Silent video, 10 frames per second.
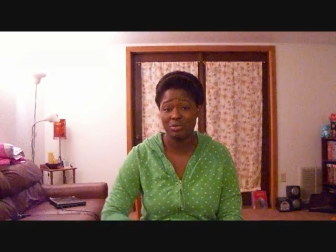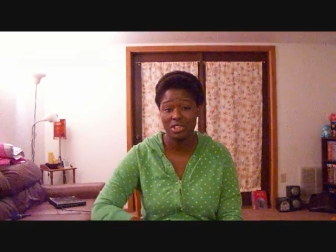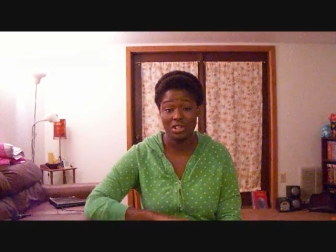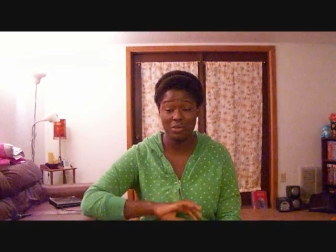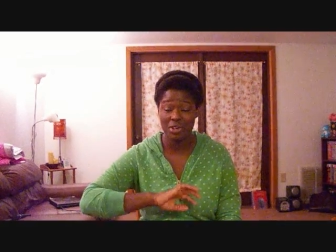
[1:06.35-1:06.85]

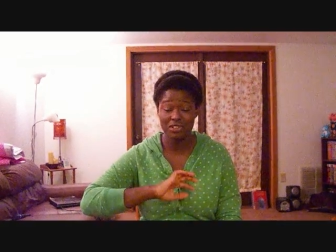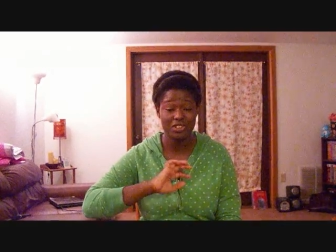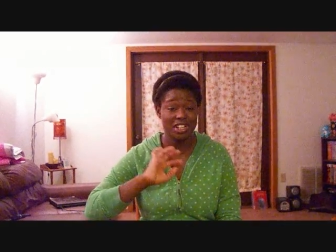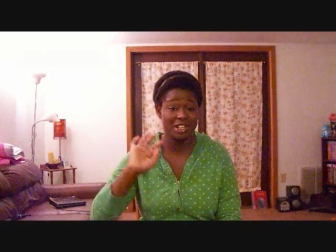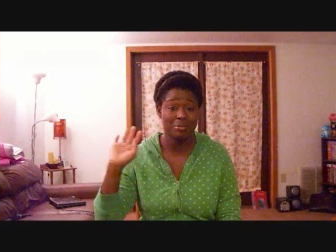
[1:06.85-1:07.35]
want to
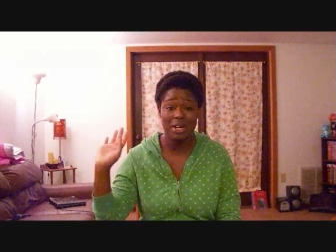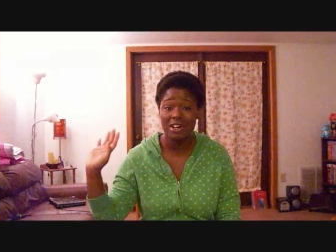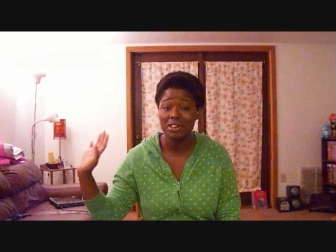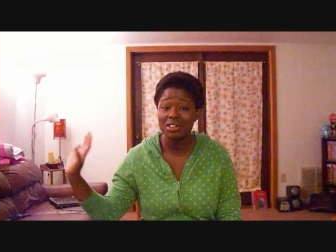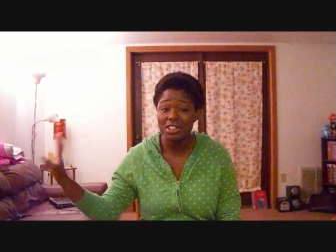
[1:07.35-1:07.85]
forget
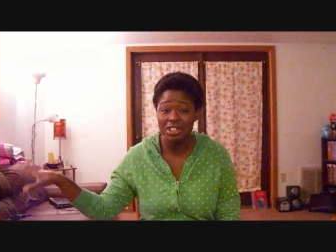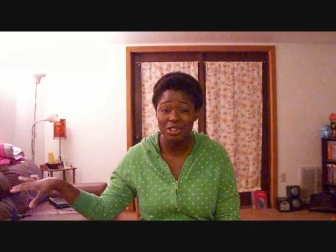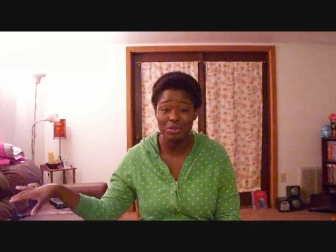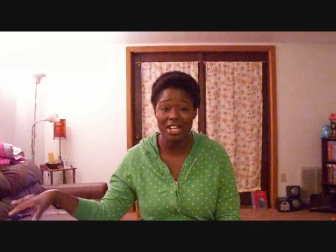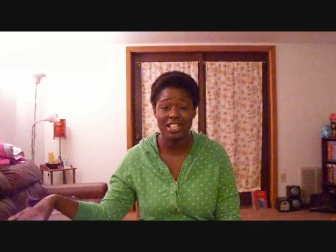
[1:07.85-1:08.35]
about
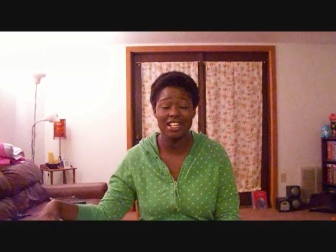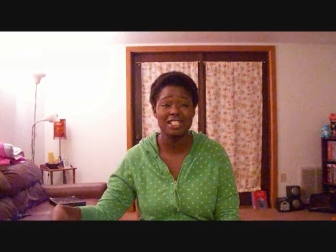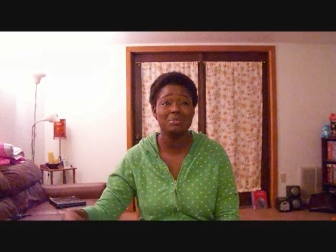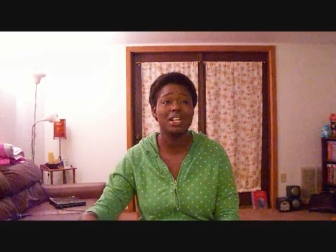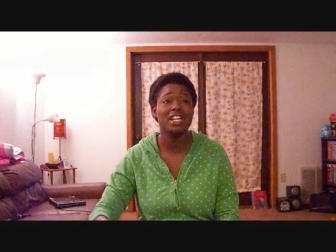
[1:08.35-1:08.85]
your weight
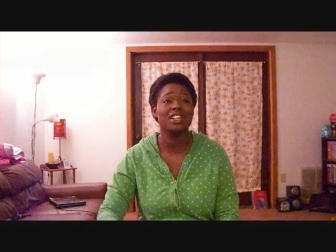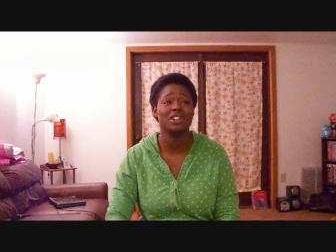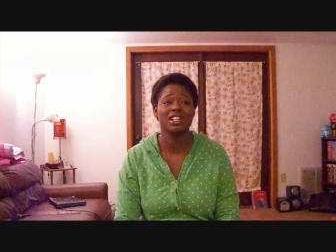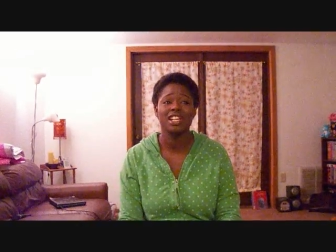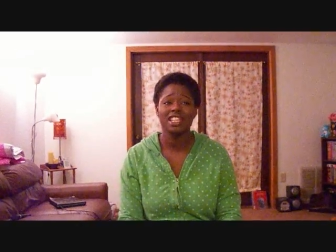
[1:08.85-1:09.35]
loss plan,
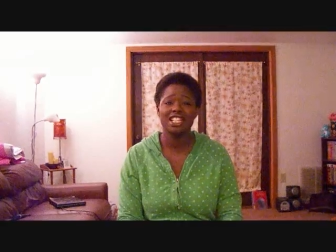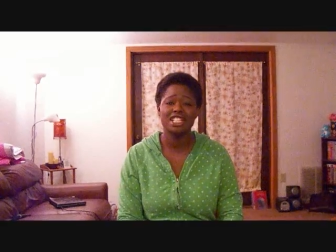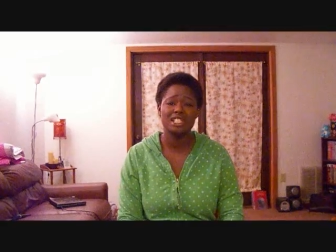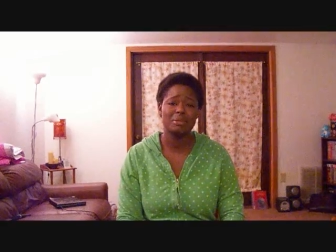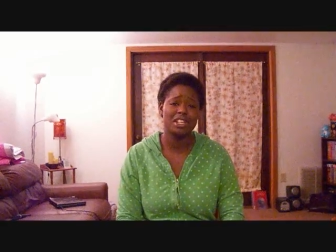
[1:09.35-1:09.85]
or they
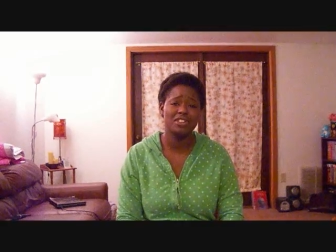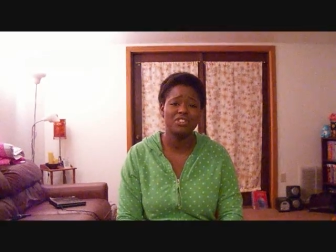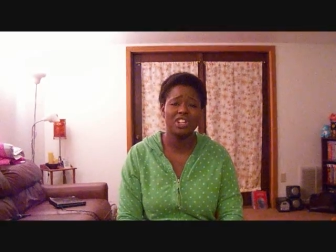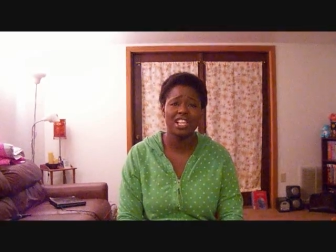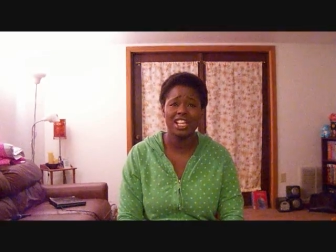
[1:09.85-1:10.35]
just make you
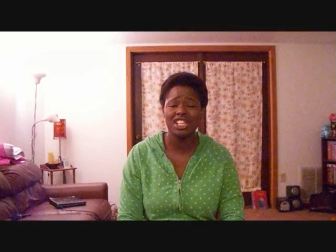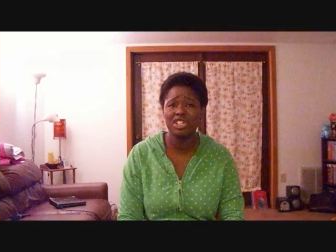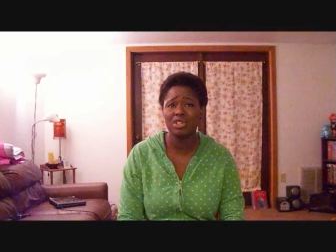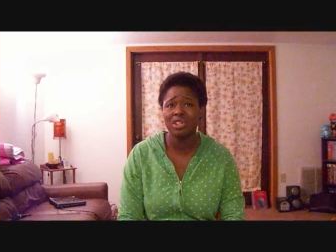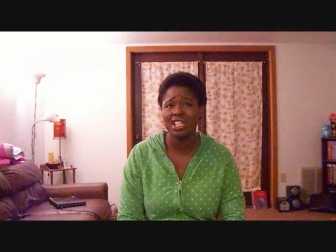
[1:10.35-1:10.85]
feel like
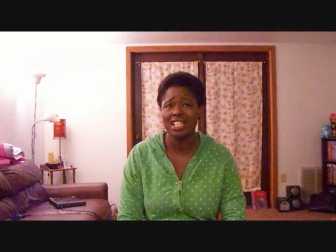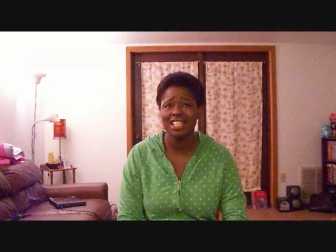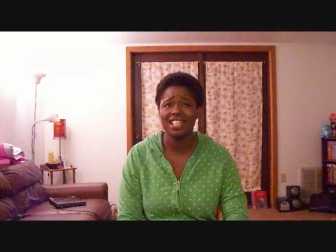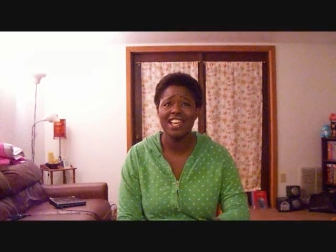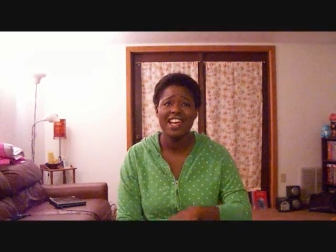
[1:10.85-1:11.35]
you can
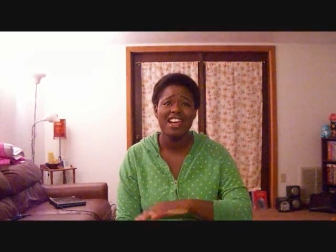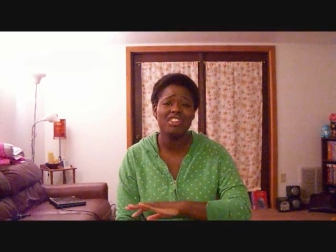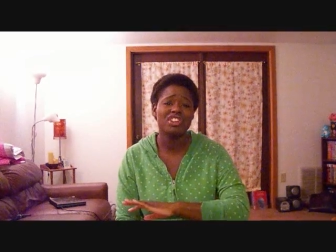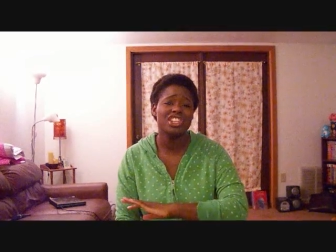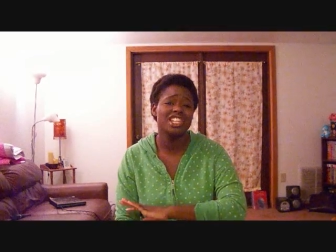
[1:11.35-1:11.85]
eat
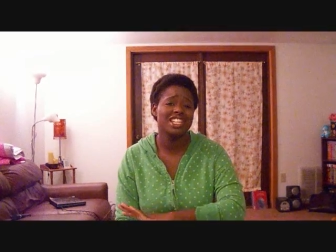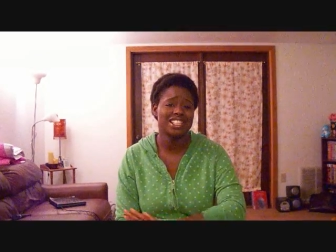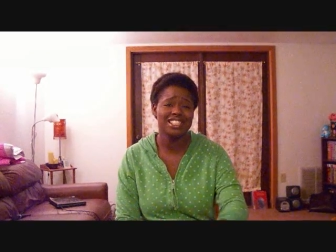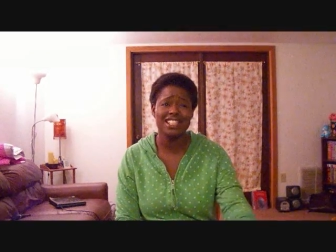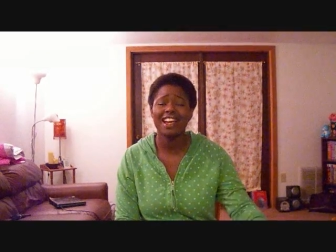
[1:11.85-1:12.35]
everything
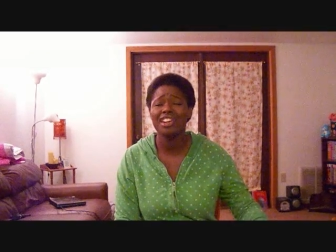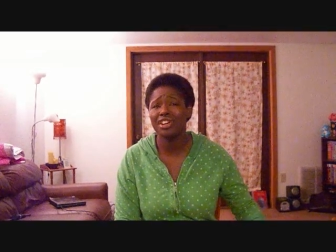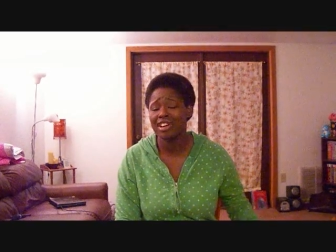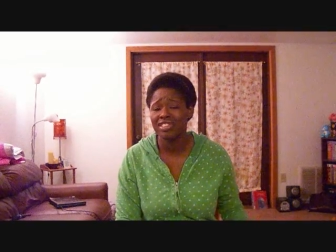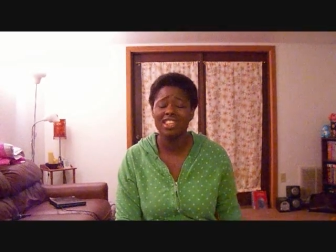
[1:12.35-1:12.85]
in sight
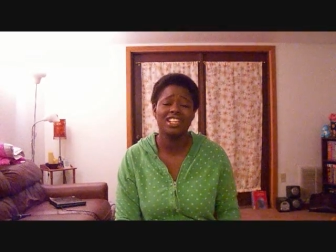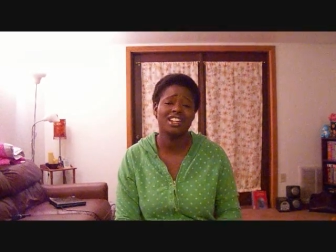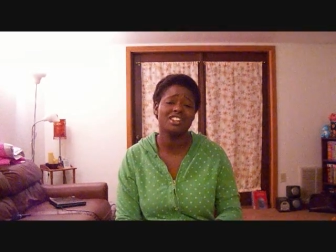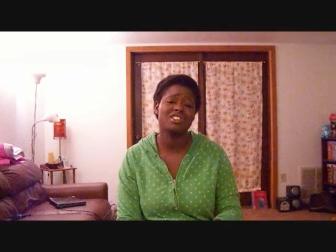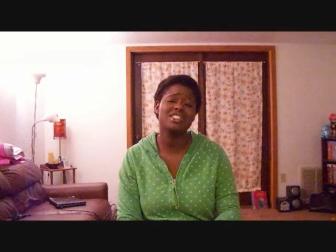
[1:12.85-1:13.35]
or
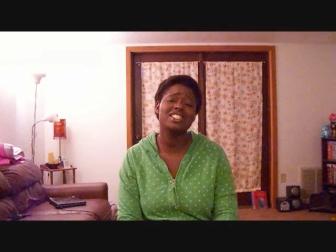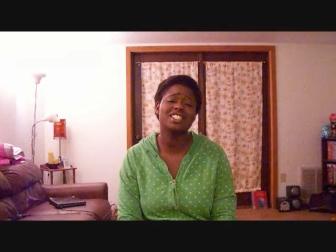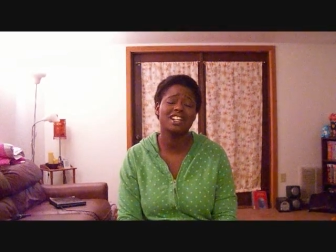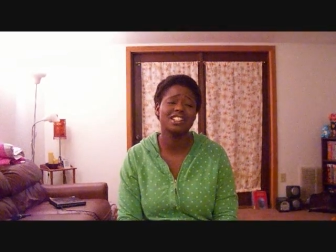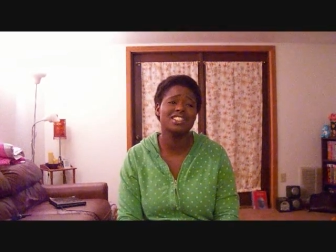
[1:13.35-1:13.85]
everything under the
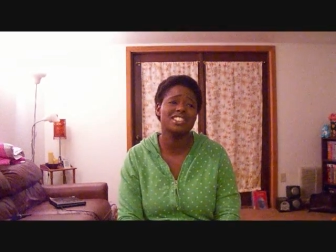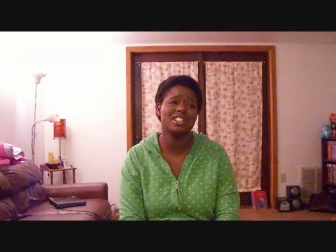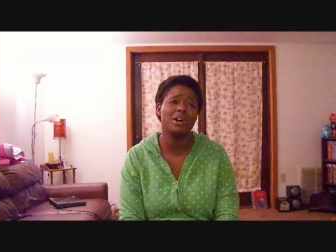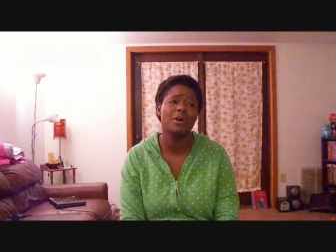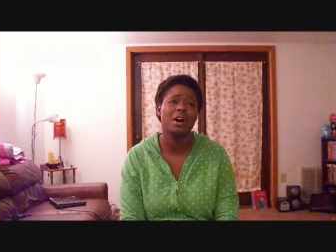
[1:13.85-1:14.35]
sun.
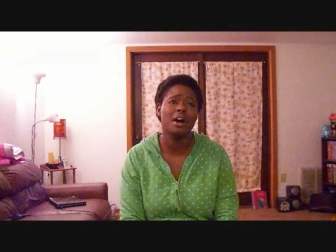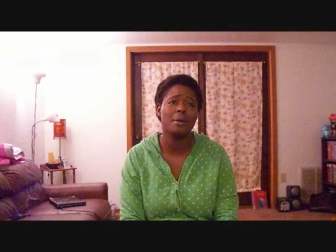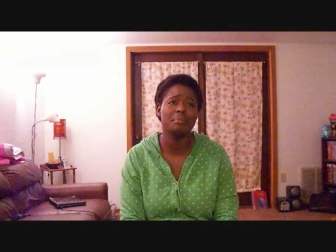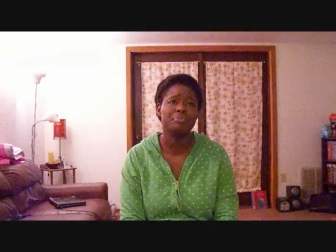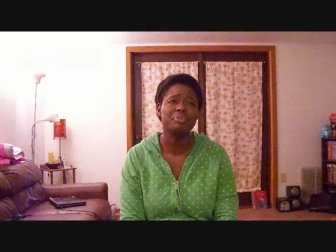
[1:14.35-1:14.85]

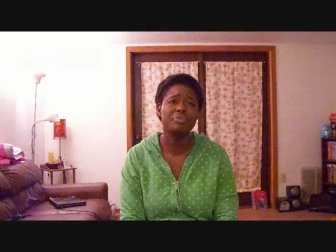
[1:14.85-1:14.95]
So